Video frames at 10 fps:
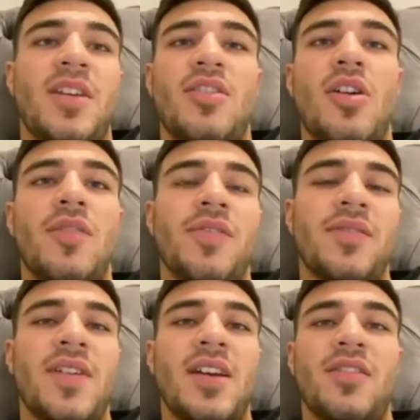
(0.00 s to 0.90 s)
call for
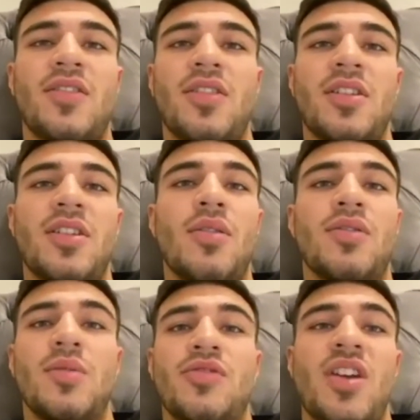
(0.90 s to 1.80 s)
advice or they can go
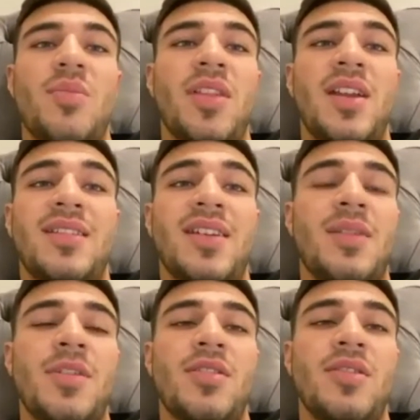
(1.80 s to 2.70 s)
to and train with any time.
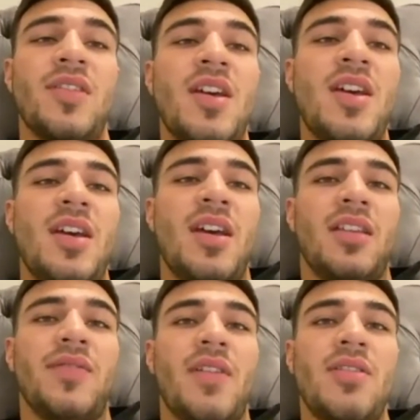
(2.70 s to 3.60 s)
You know,
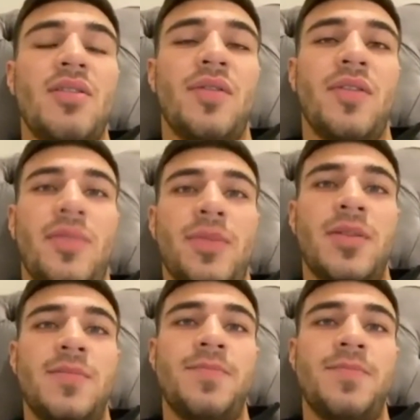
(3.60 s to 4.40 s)
it's very useful for me.